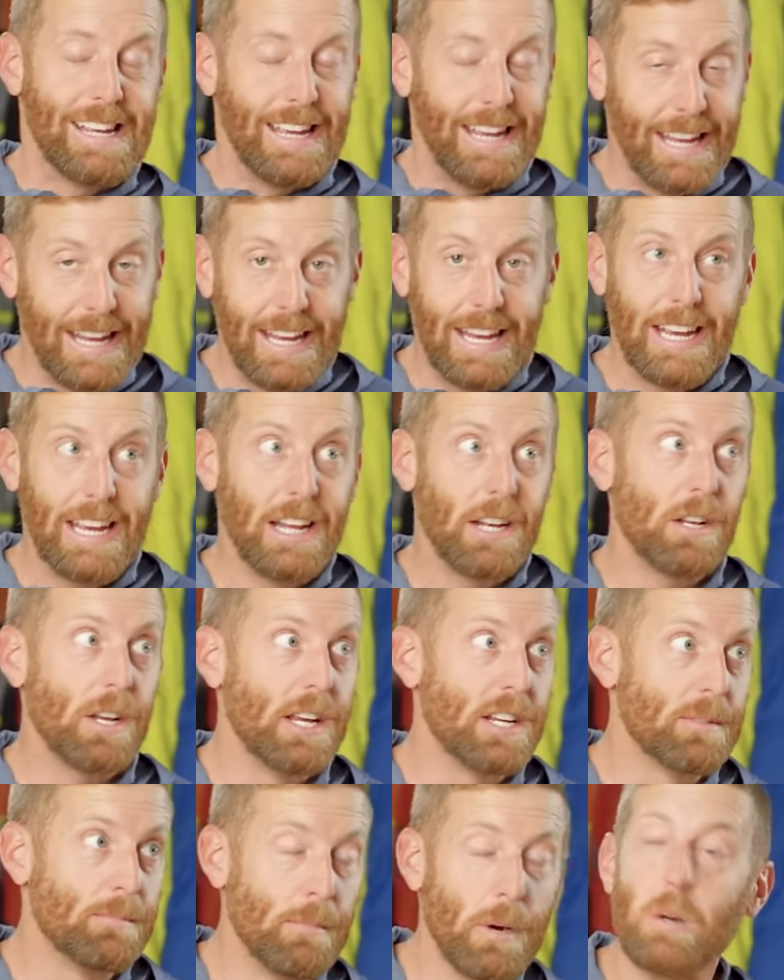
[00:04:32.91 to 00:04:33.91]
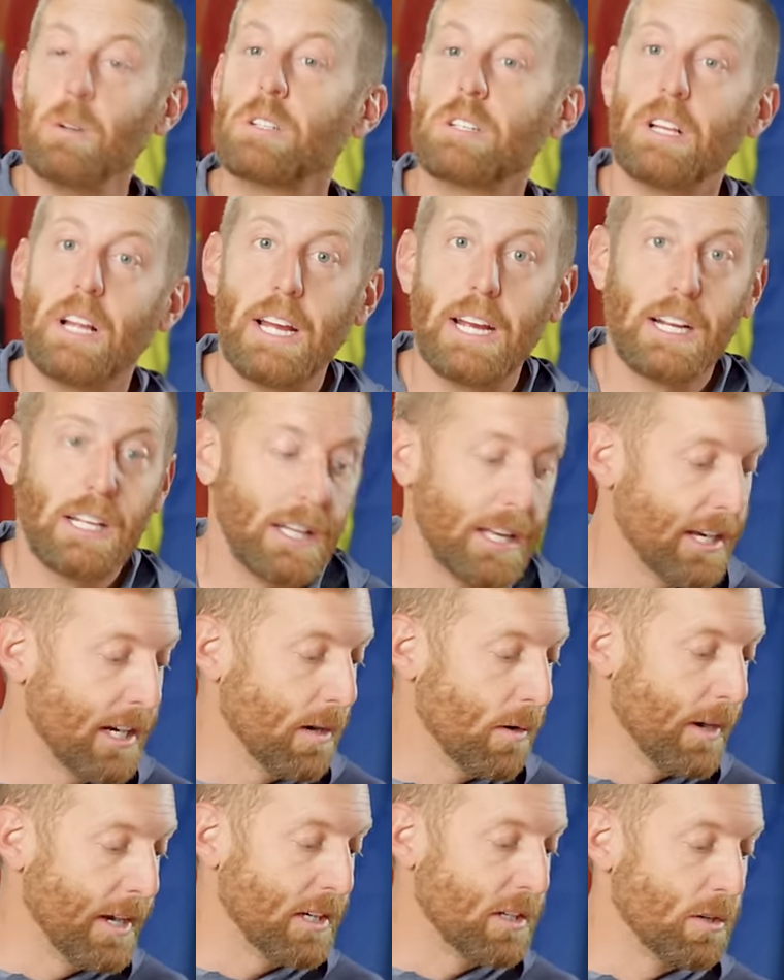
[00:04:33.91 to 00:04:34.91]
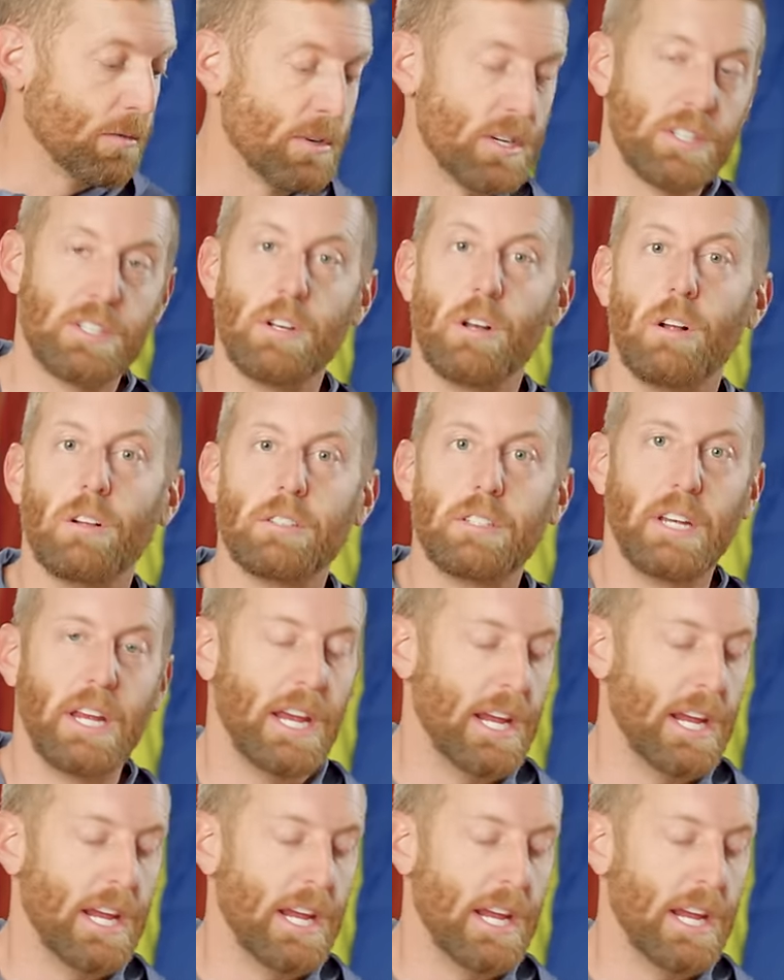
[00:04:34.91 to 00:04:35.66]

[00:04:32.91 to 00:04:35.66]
it is most likely going to result